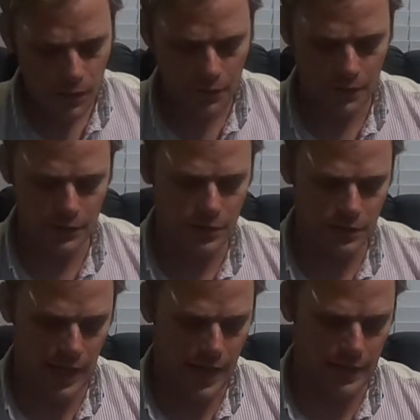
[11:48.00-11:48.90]
This just
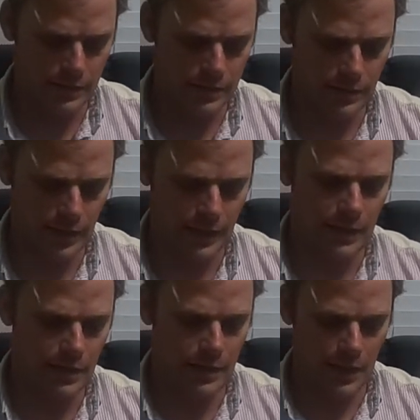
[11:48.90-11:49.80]
has, like,
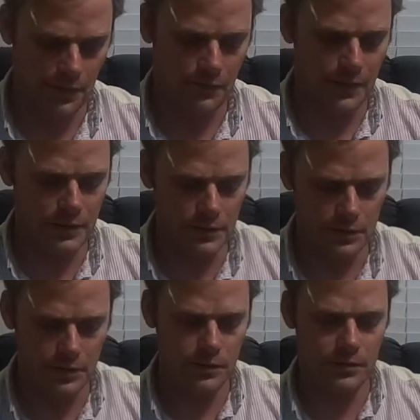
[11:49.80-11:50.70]
it
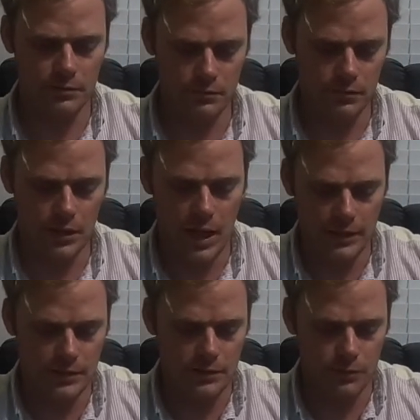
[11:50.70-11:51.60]
feels
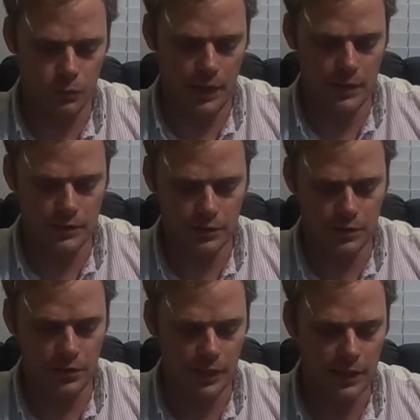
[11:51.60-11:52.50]
nice, weighted,
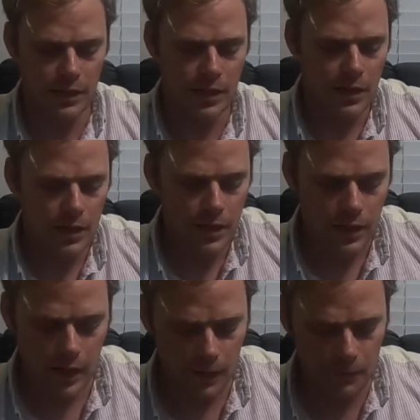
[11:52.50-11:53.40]
sturdy.
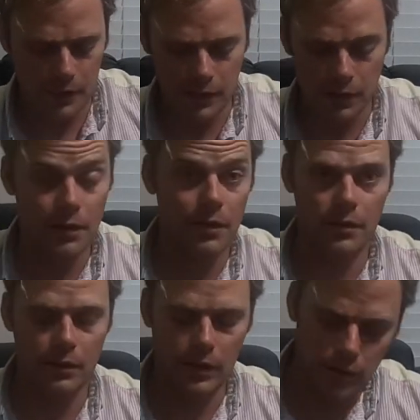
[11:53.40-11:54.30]

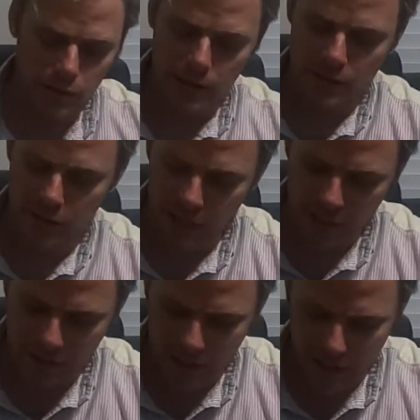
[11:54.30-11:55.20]
The only
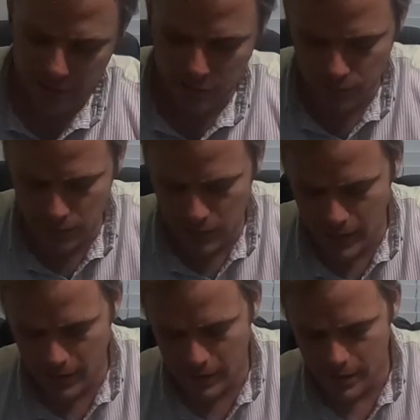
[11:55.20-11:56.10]
thing that I don't
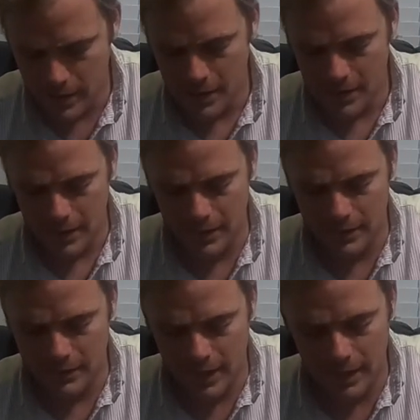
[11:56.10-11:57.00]
like
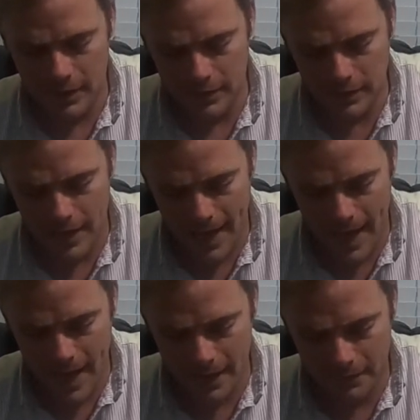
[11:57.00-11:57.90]
is that it doesn't
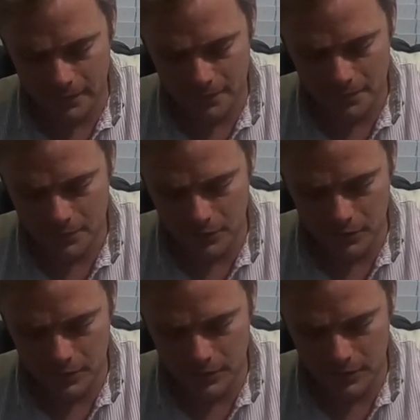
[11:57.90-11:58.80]
have
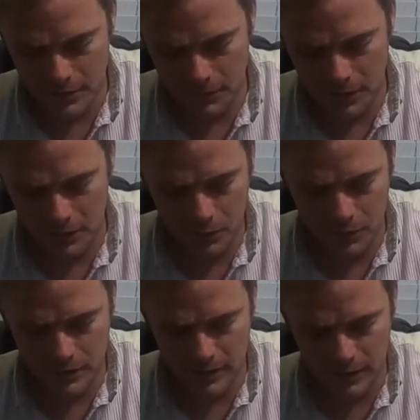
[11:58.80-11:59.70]
just something to hold
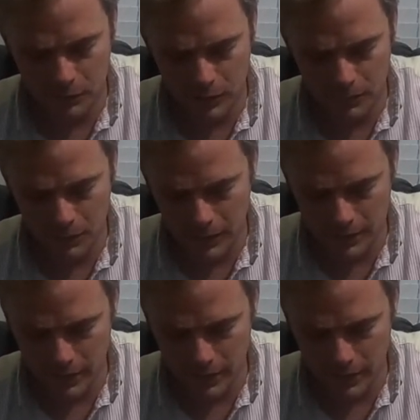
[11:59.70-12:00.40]
this gimbal in place.